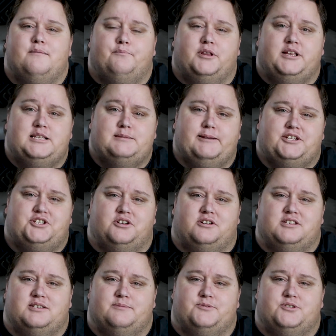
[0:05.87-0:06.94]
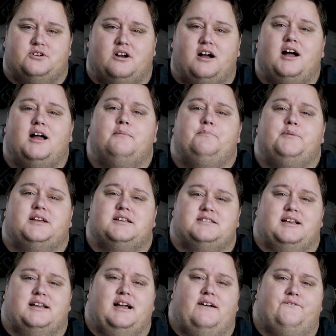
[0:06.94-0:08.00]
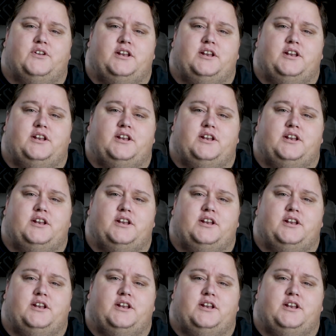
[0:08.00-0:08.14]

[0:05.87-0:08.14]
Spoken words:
Please make sure to subscribe because I got